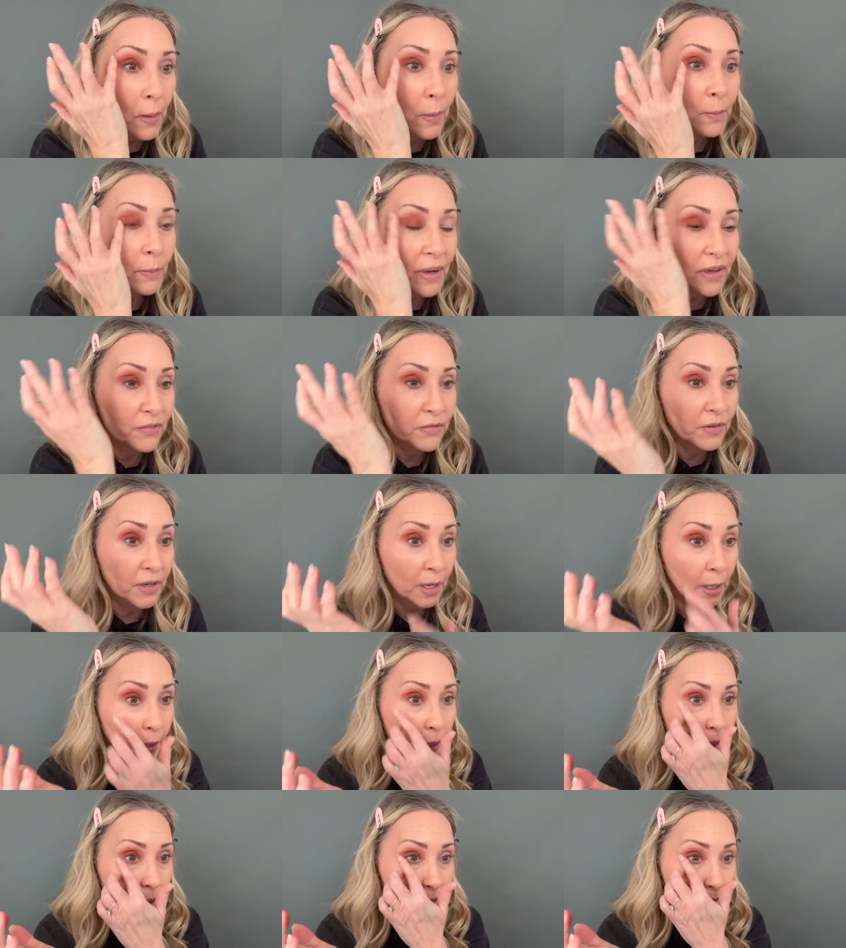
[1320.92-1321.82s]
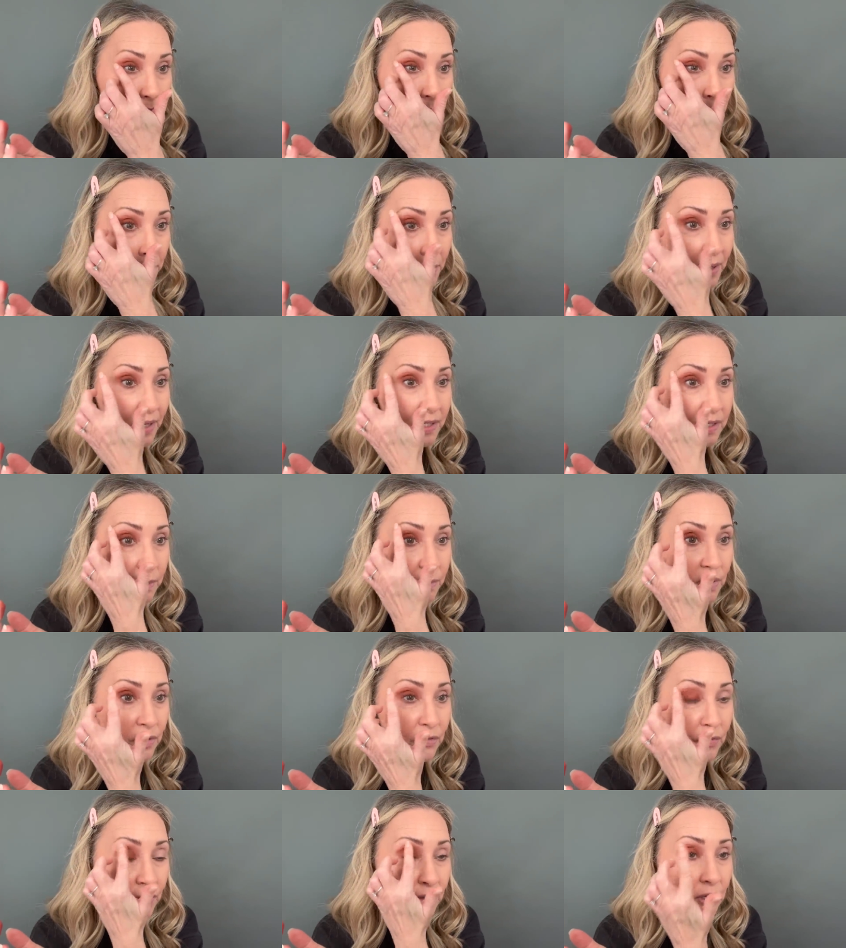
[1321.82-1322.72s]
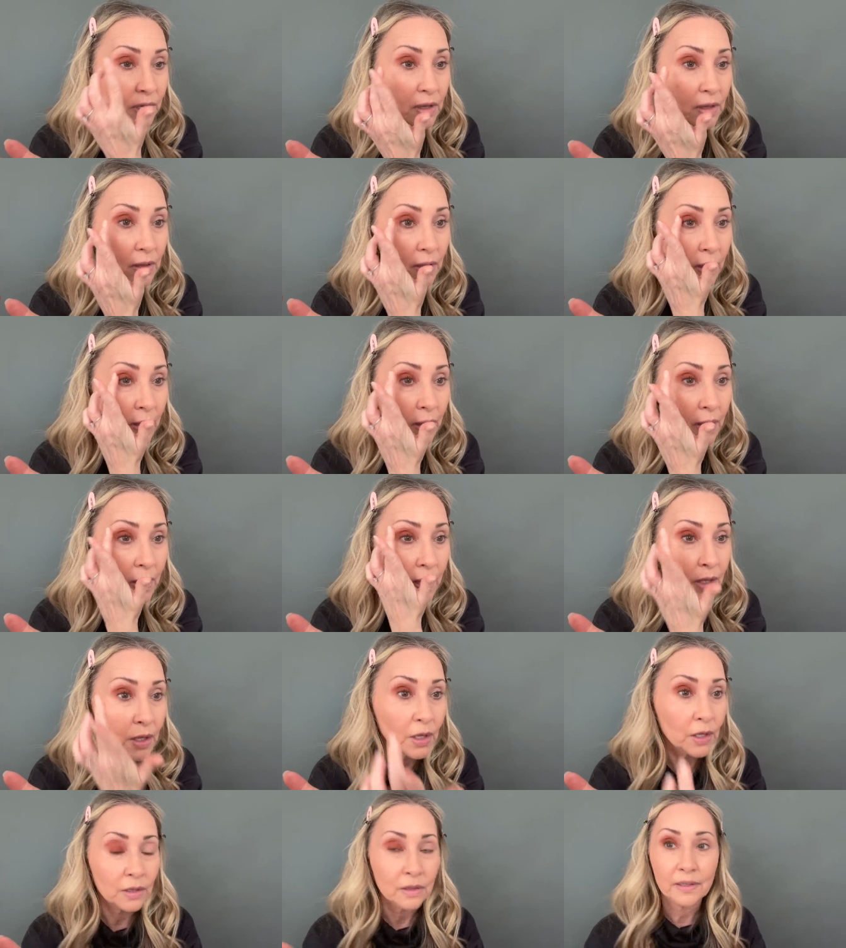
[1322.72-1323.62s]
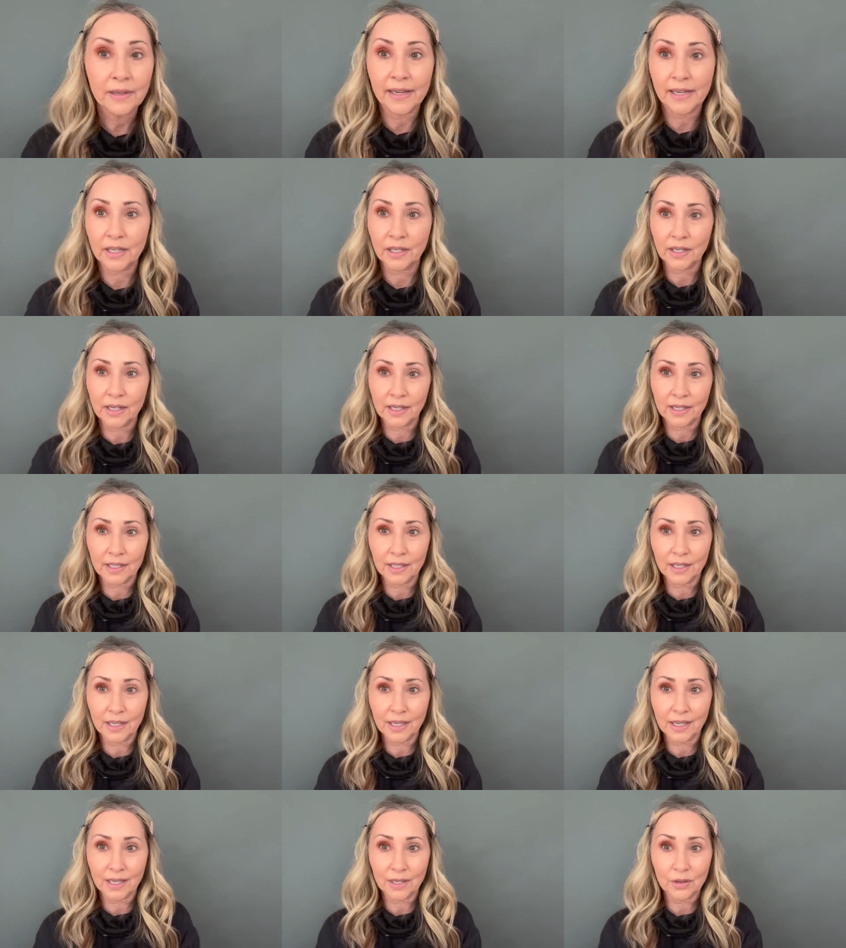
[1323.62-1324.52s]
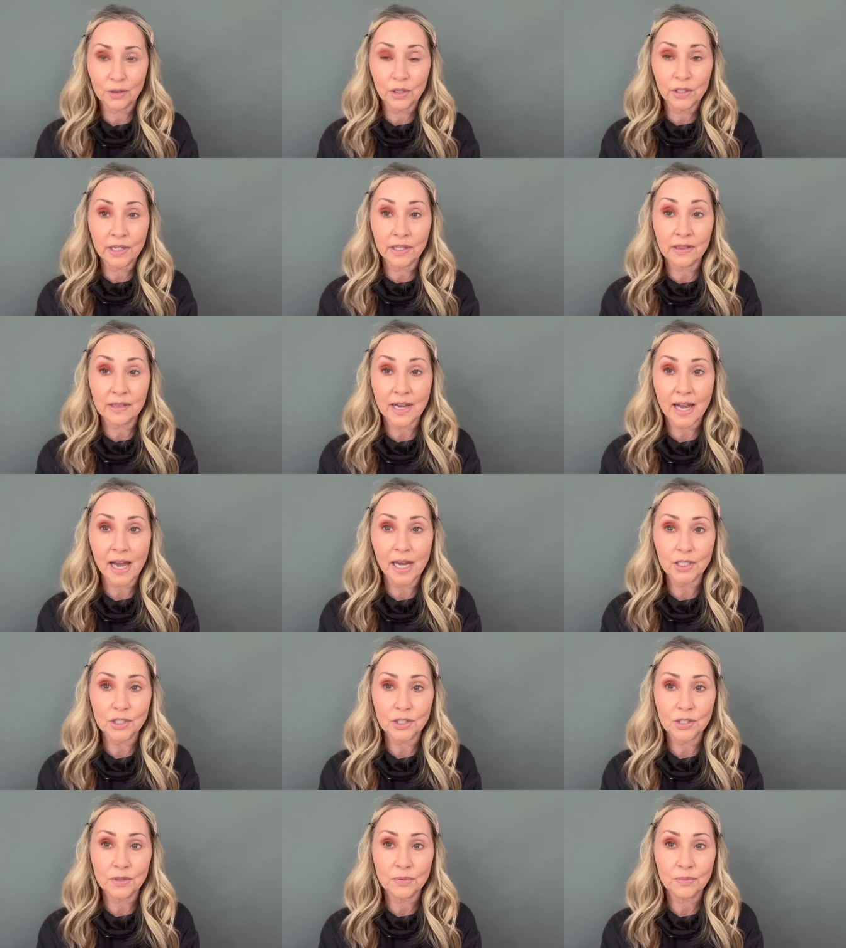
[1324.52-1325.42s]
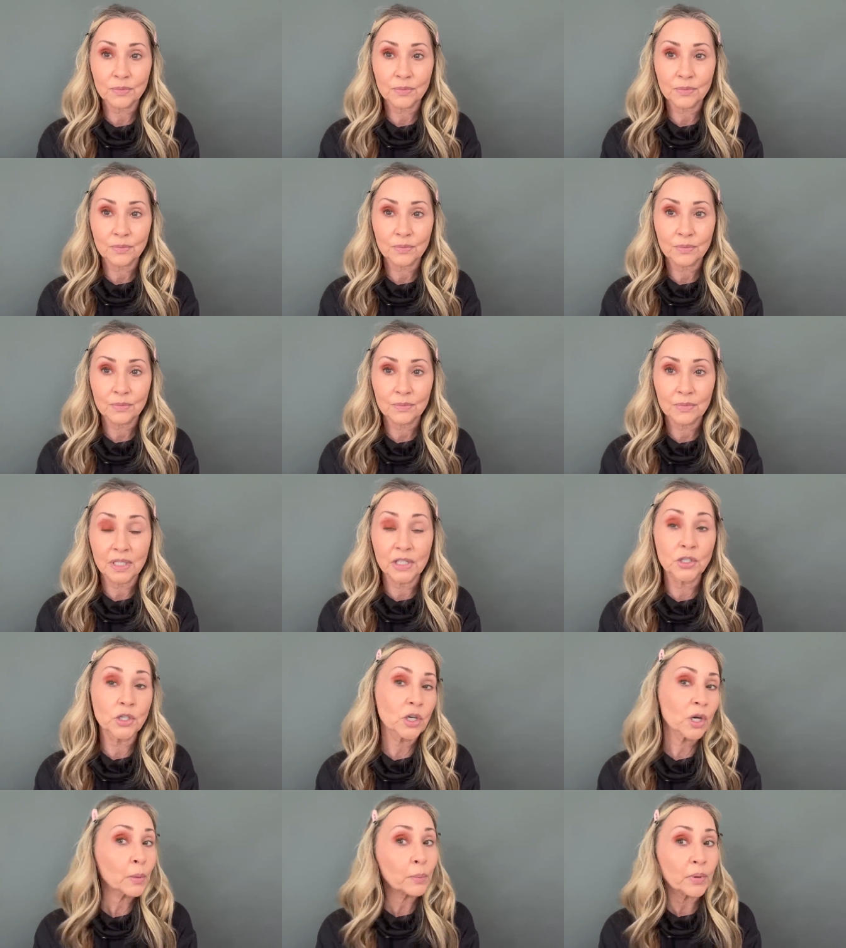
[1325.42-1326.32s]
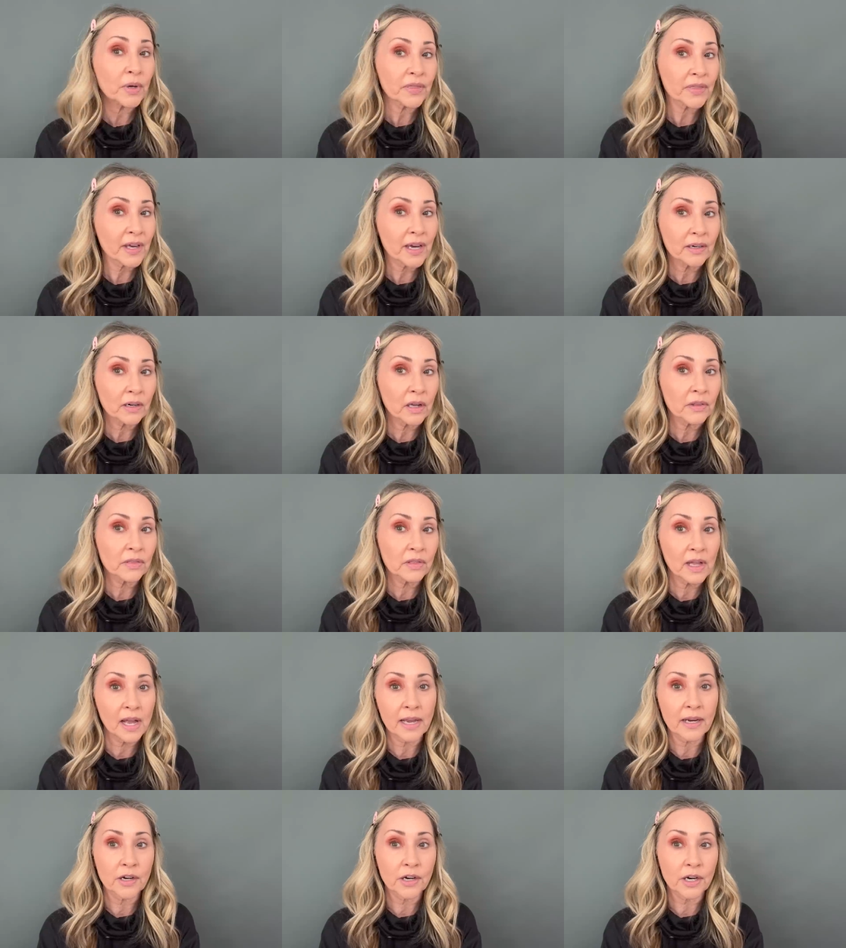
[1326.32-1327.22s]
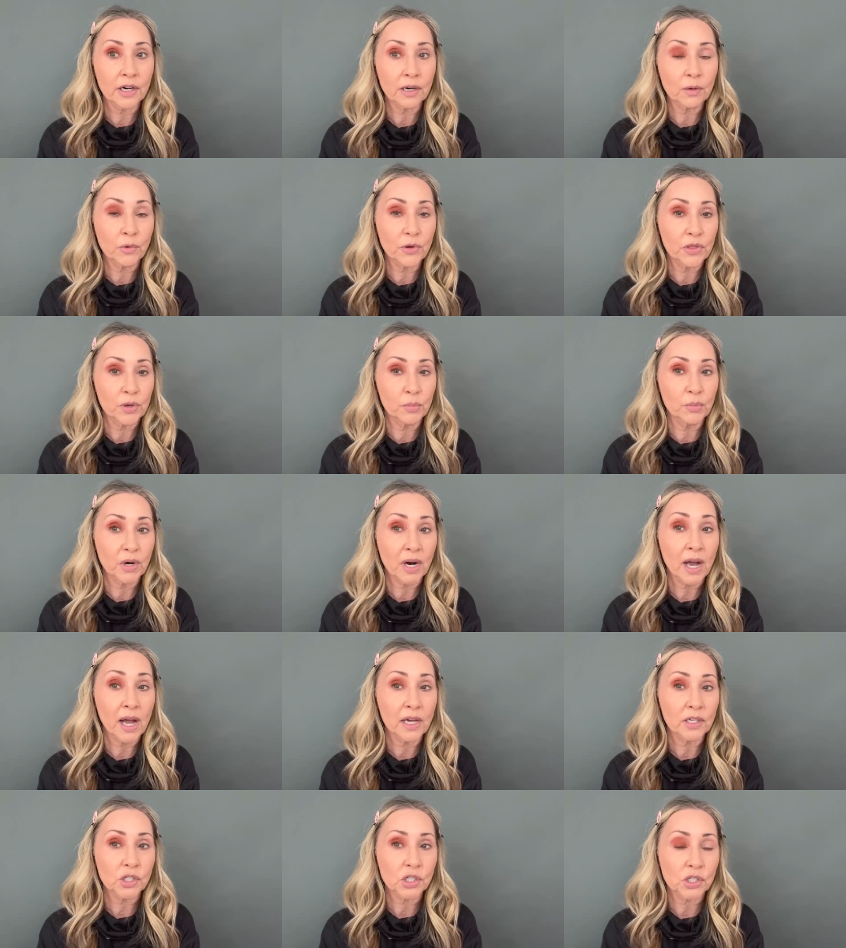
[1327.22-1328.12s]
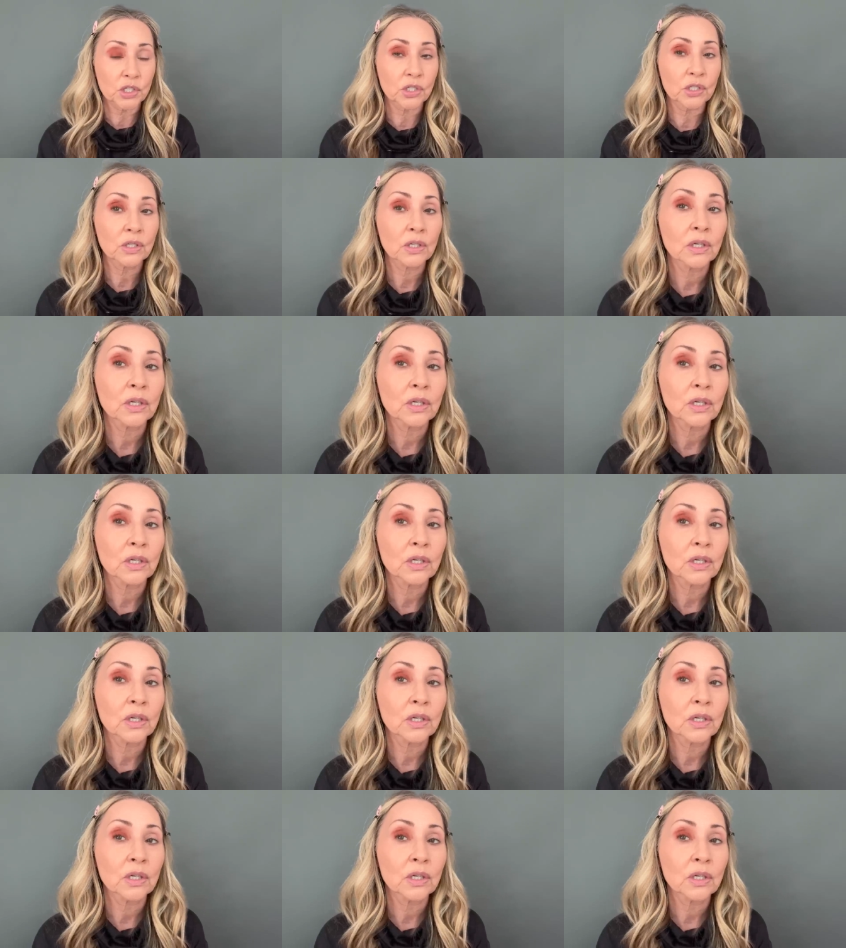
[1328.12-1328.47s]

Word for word: my fingers. It makes me feel like a kid again. Look at that. Now you can put that on lighter with a brush,